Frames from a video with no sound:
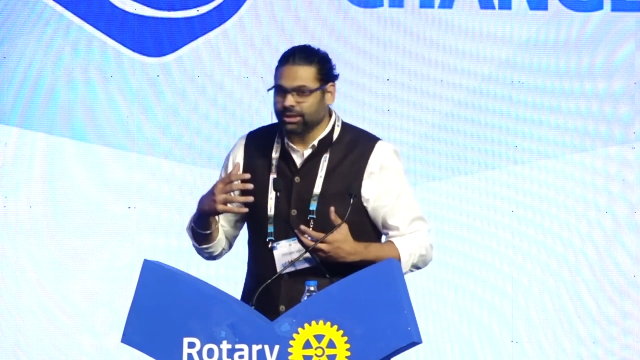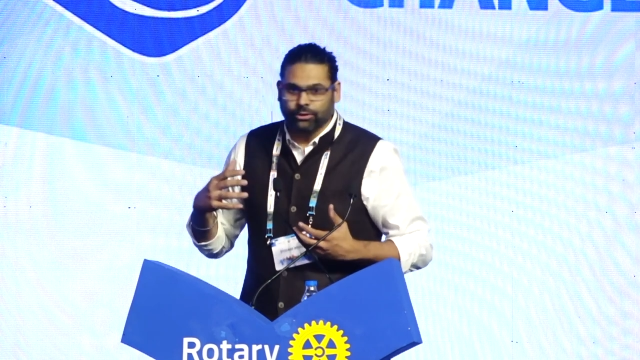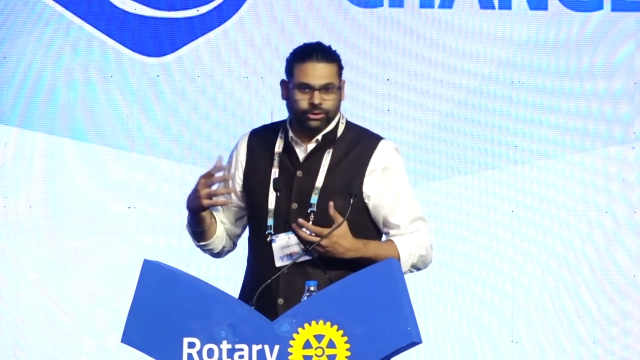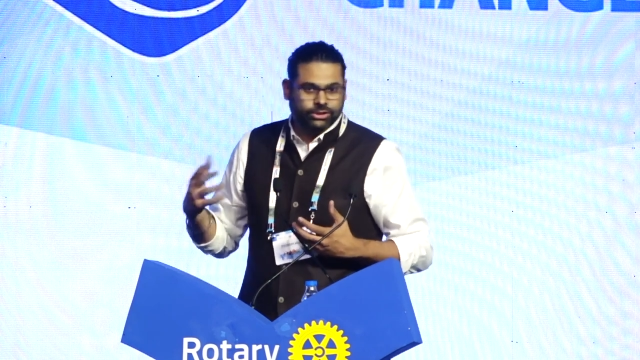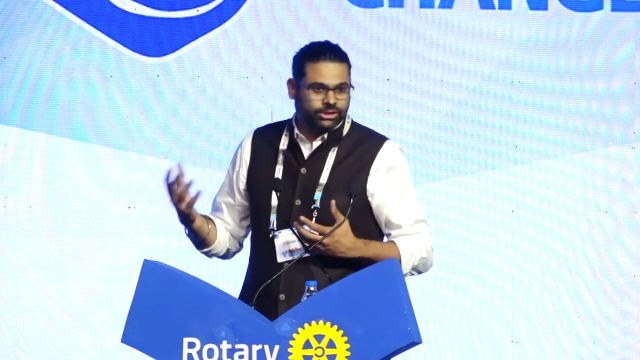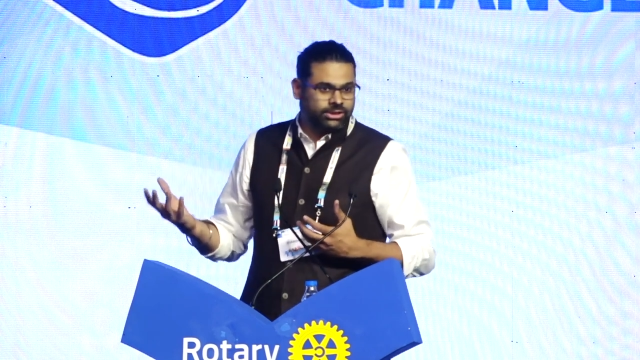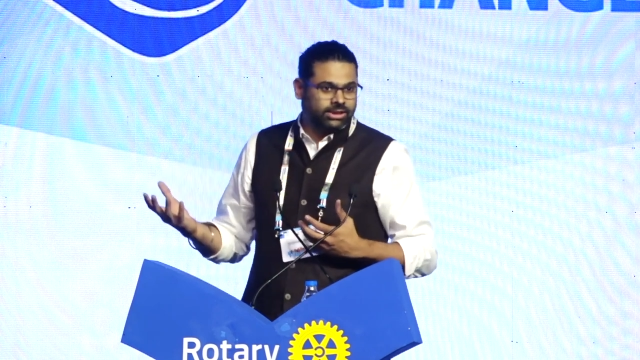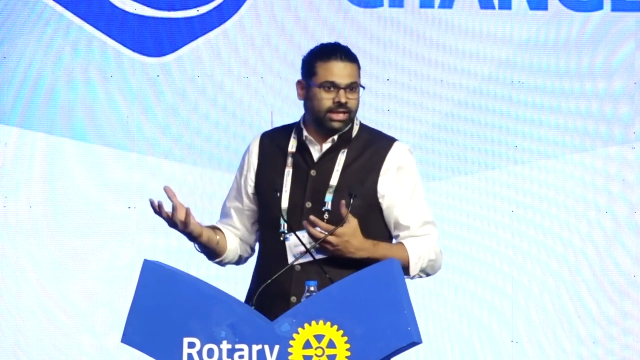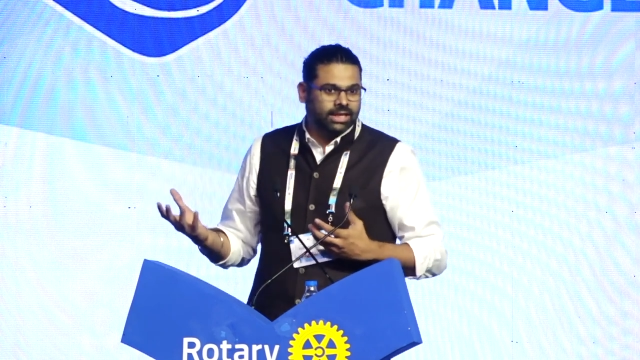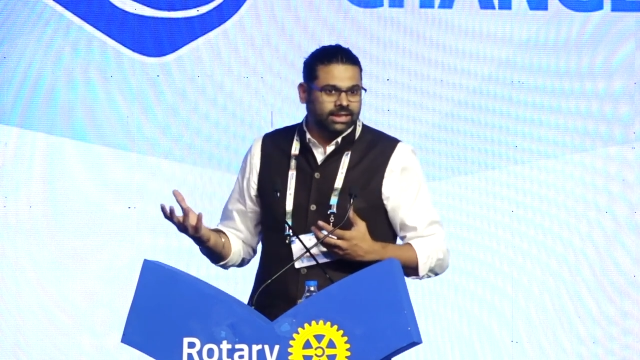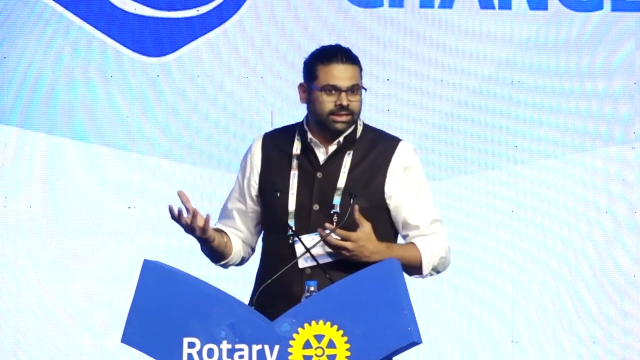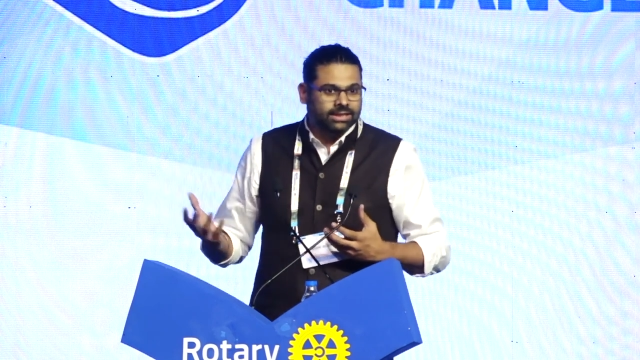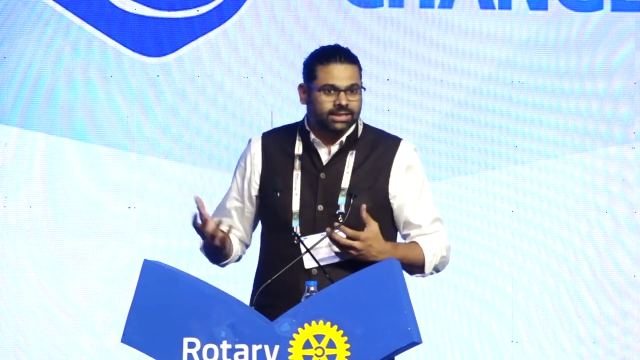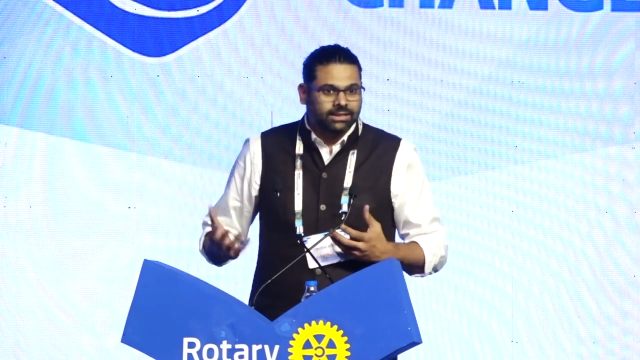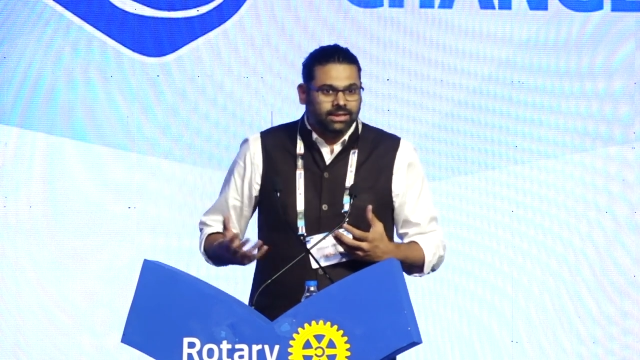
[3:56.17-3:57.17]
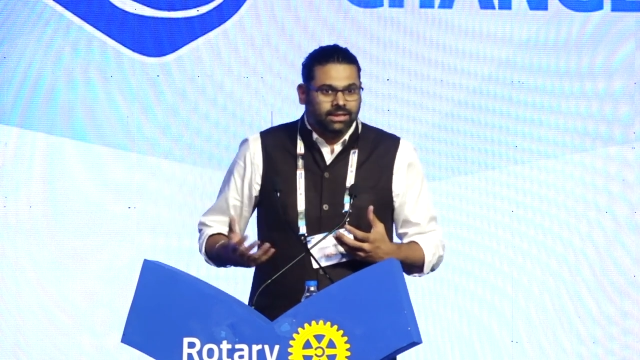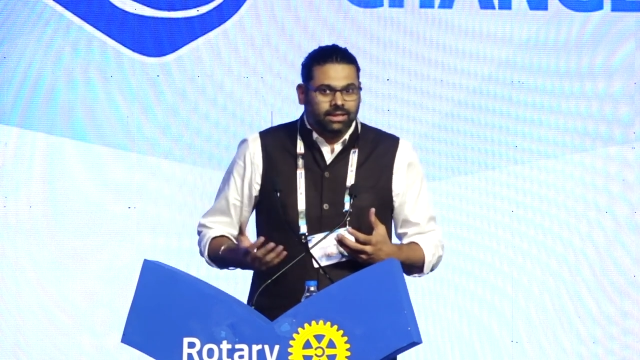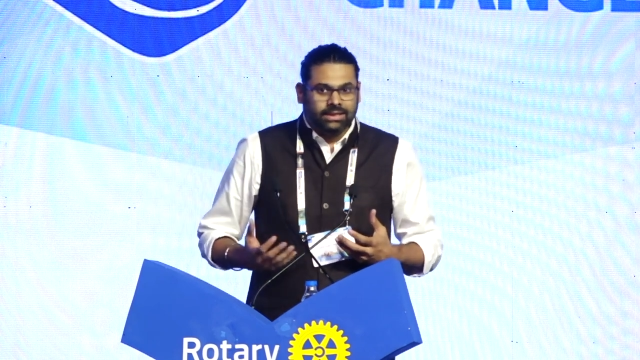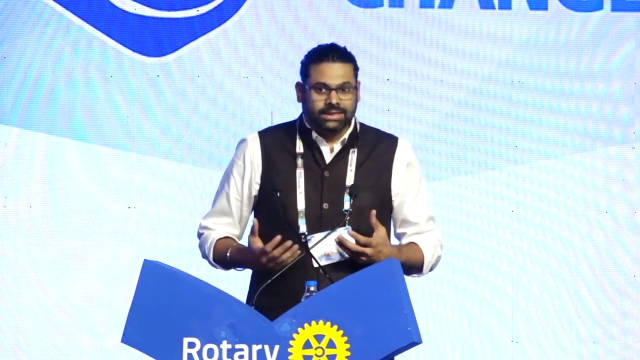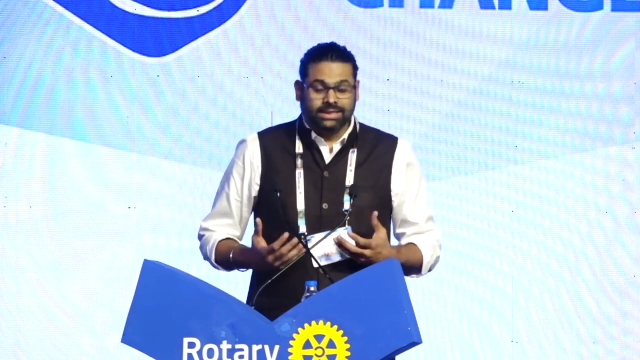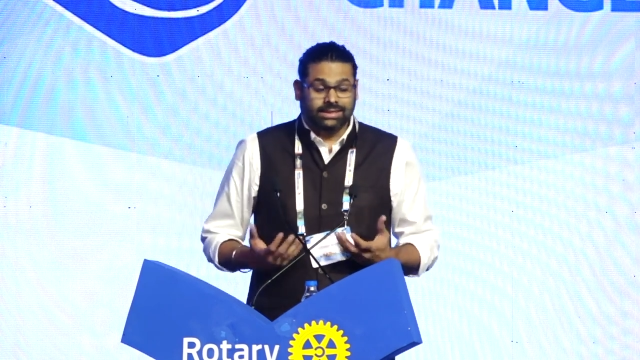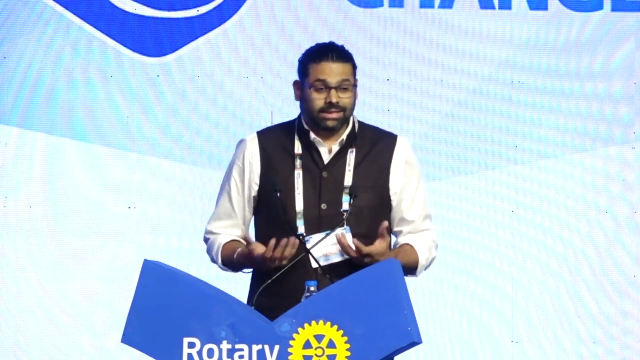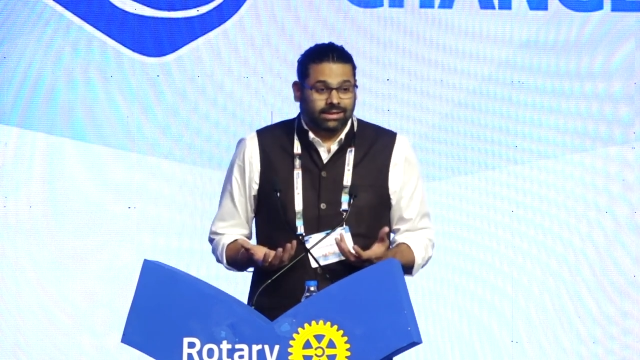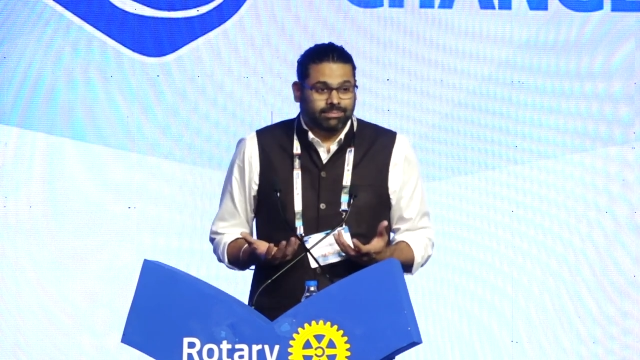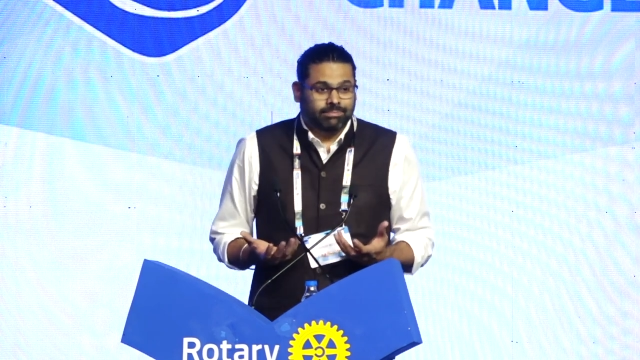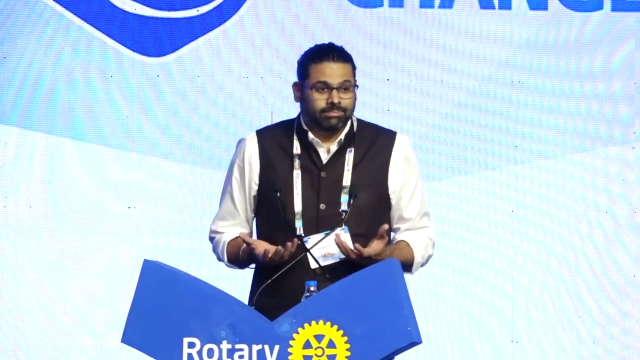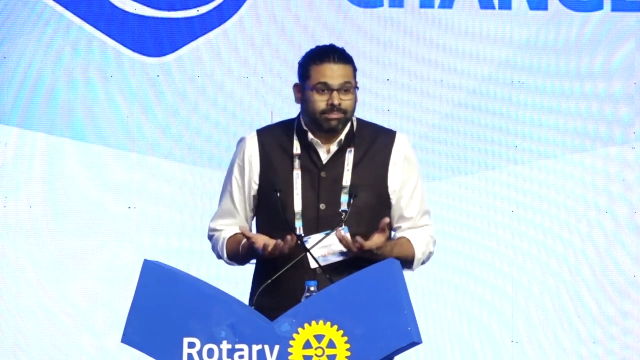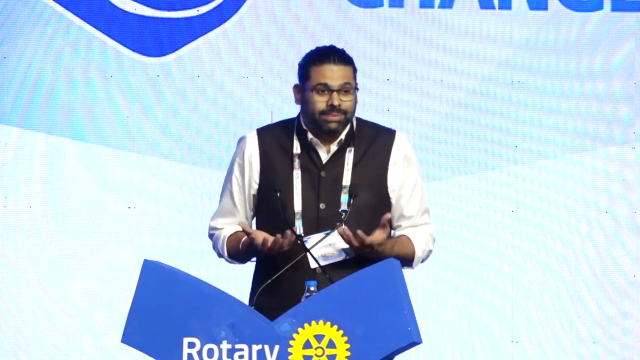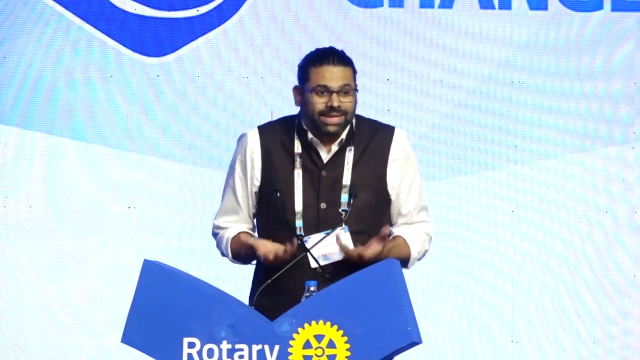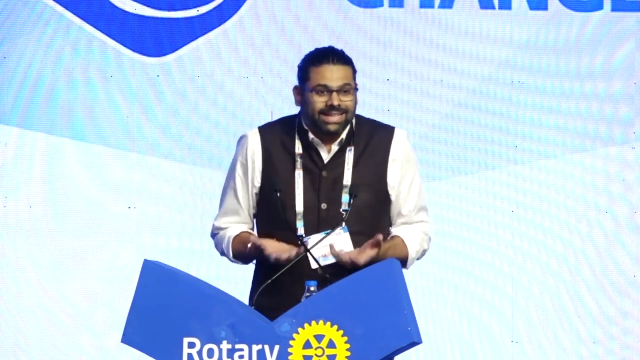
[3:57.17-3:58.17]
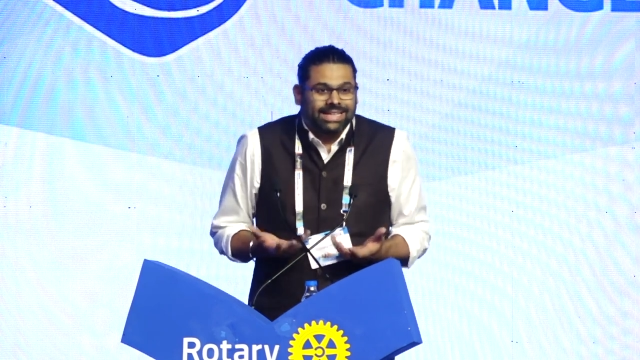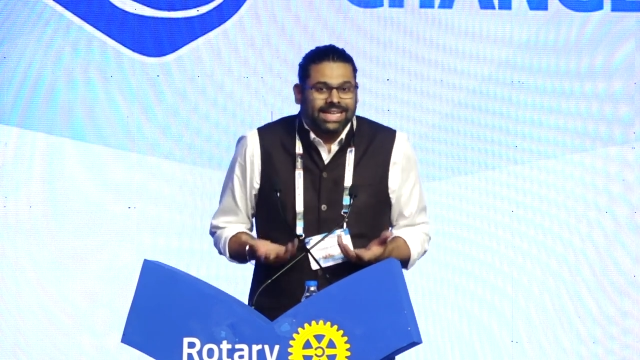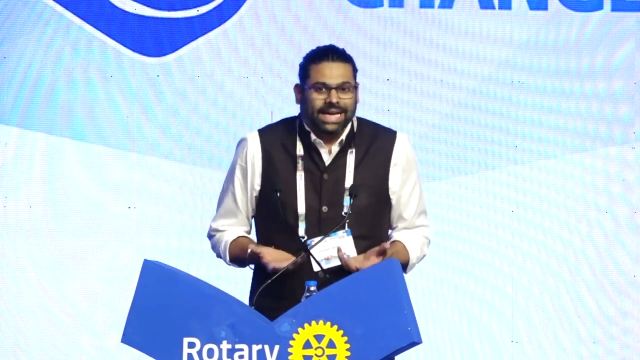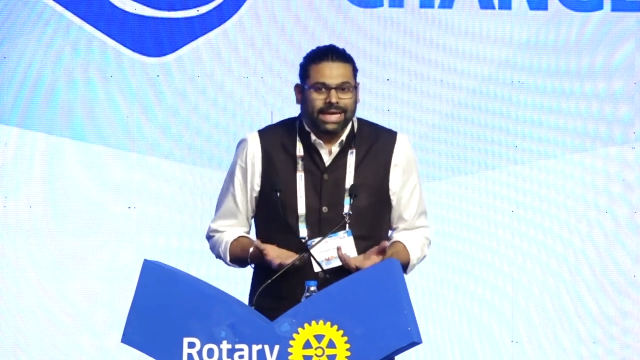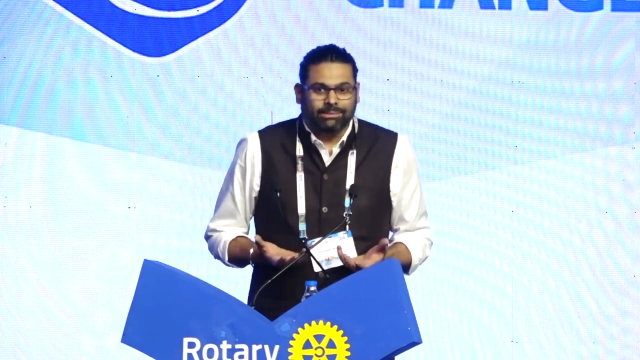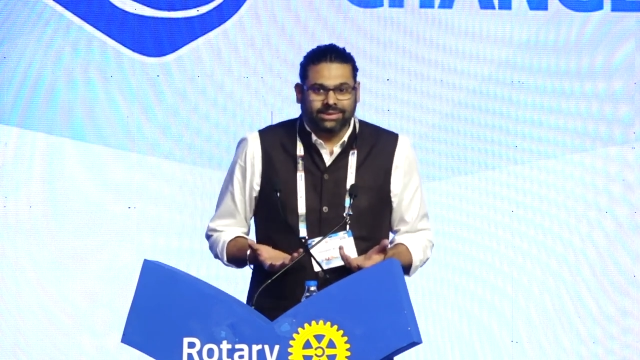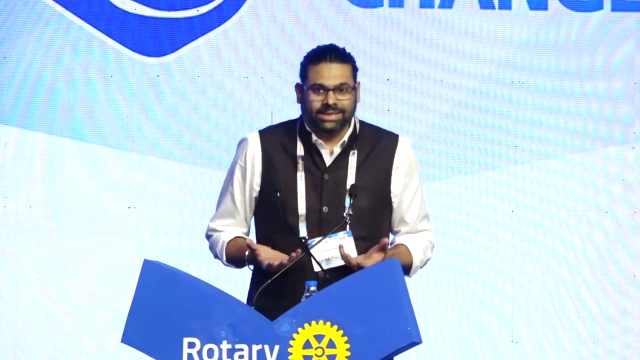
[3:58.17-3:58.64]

Gustad, these are big names.